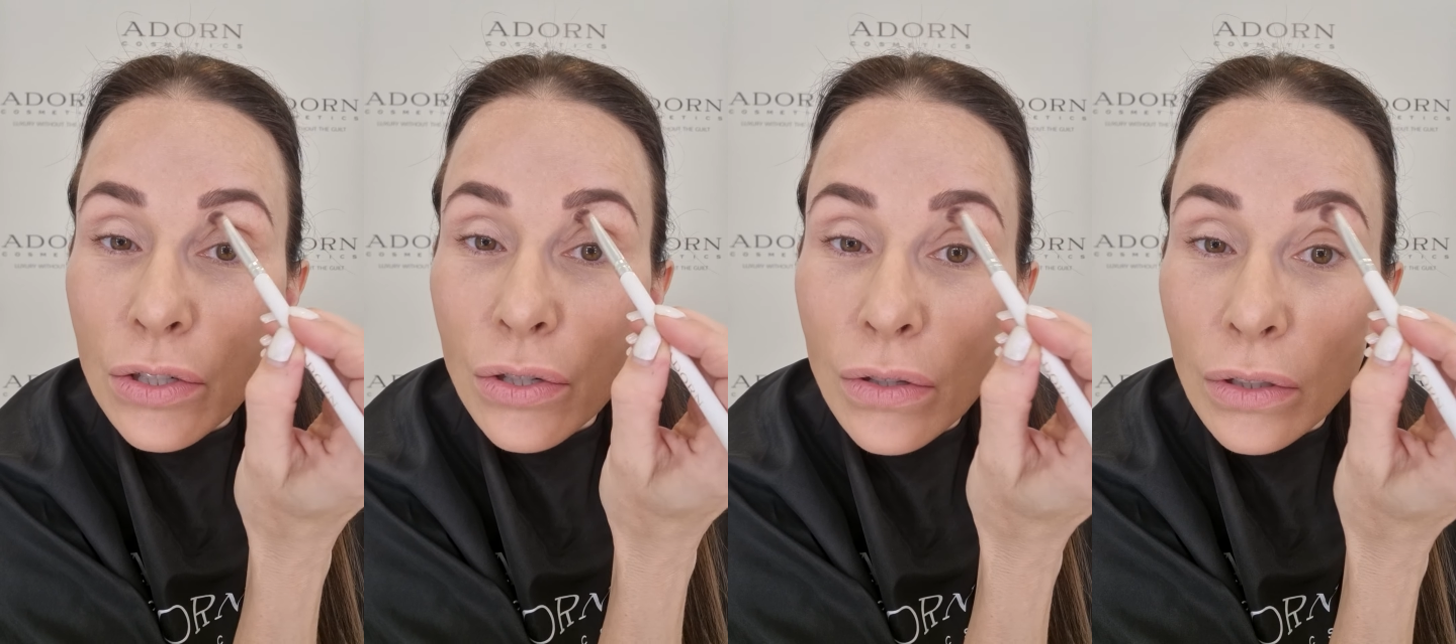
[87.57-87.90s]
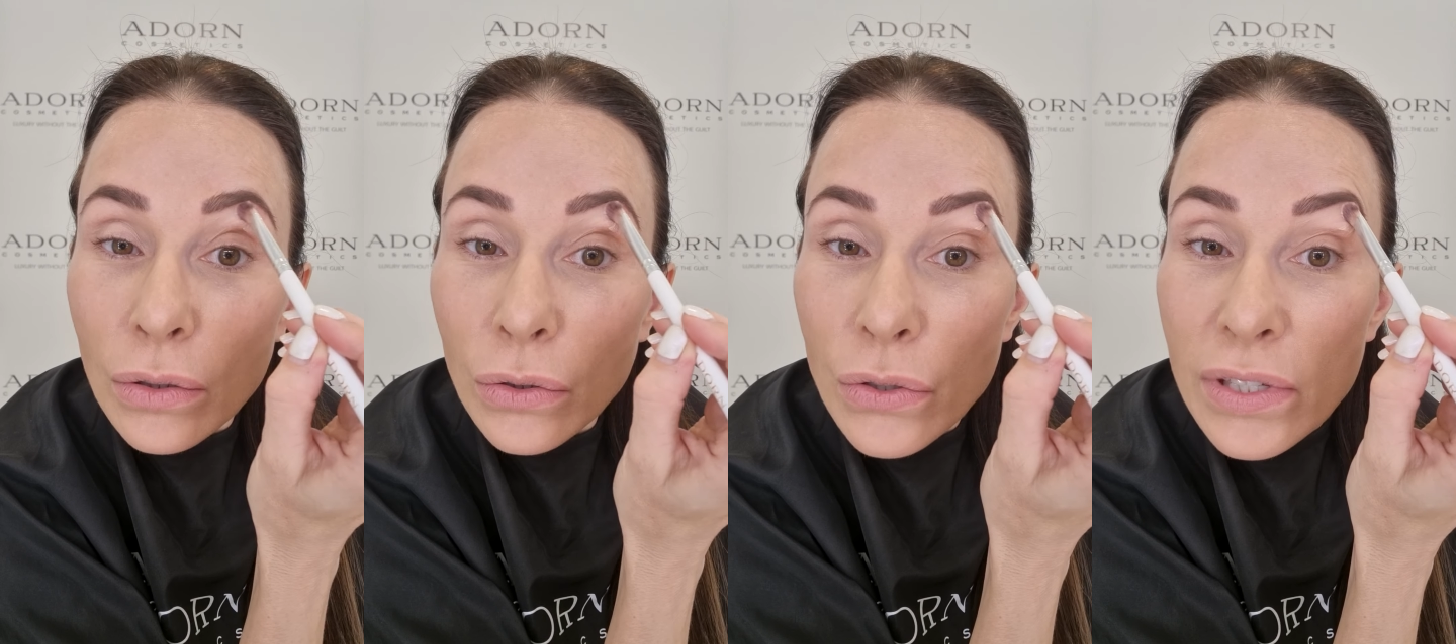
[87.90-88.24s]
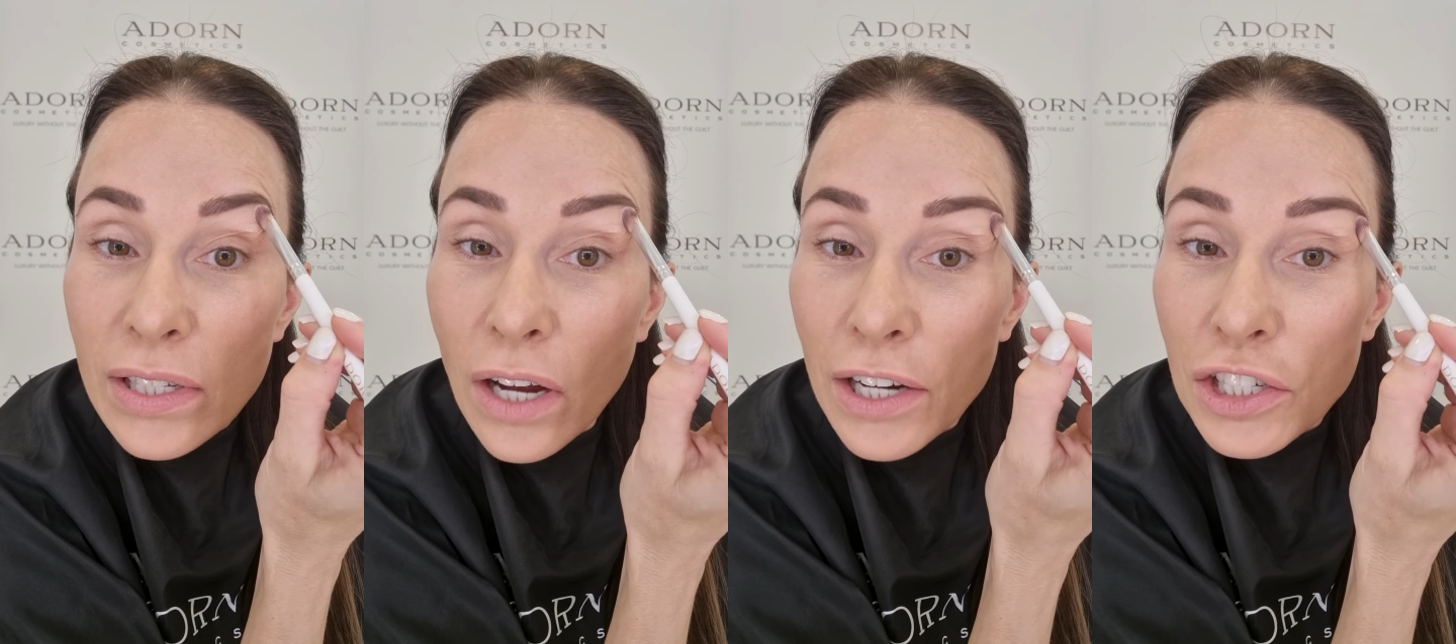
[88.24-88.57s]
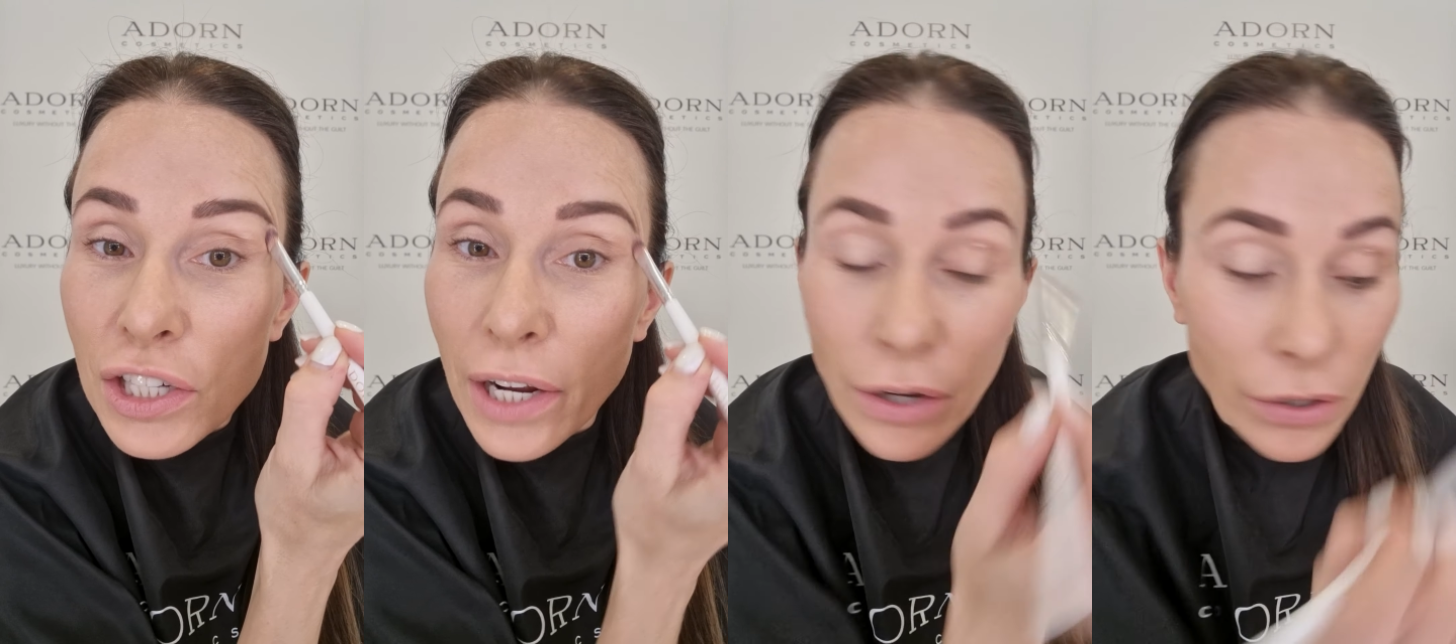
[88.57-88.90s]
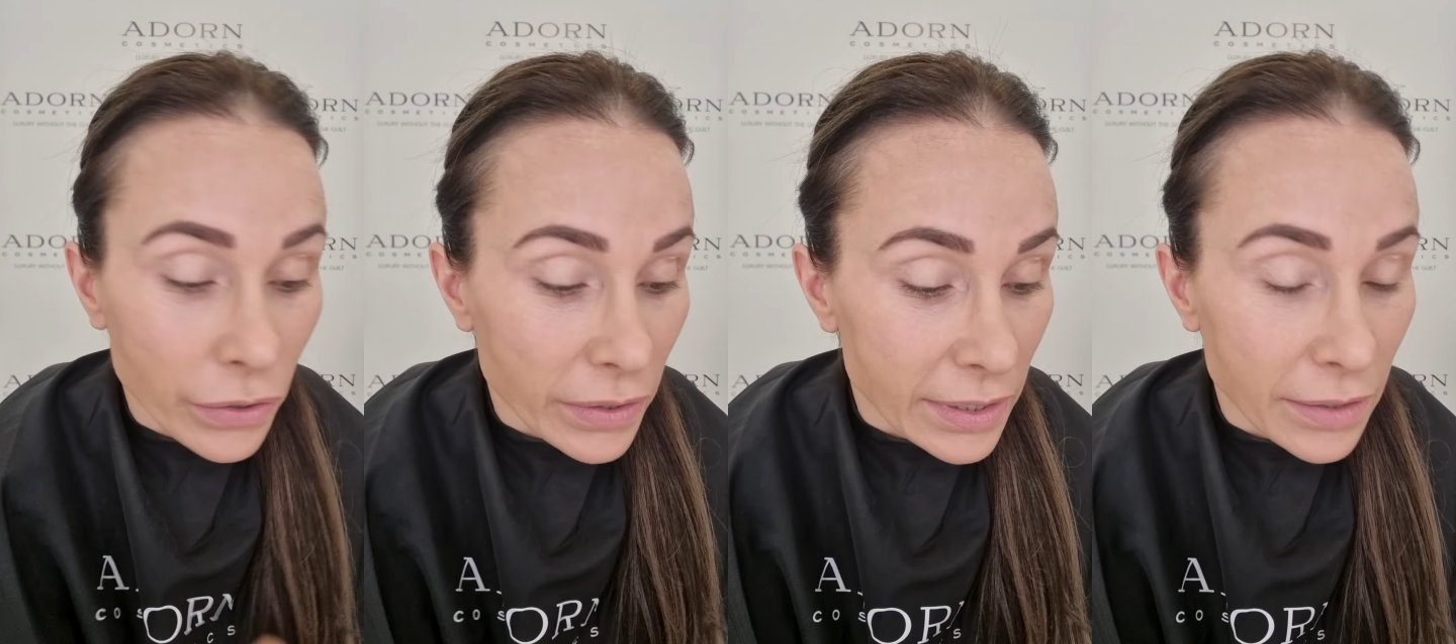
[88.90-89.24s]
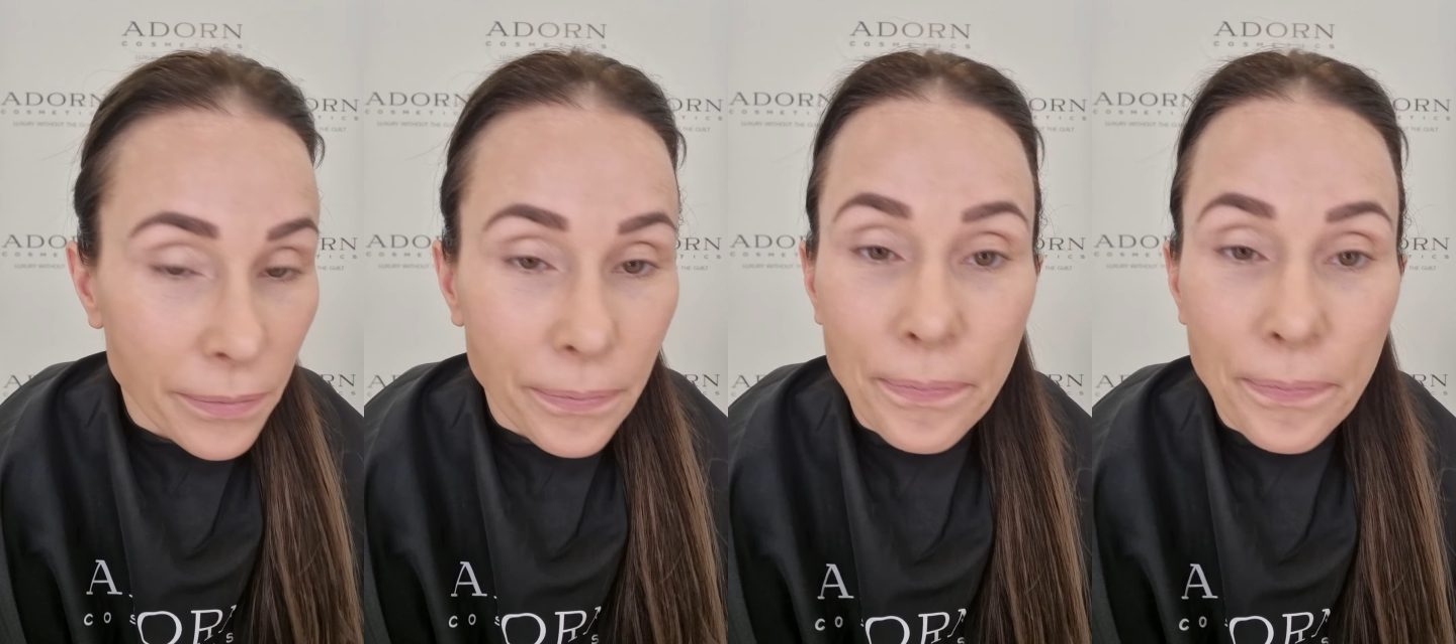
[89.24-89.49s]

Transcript: to the loose eye shadows.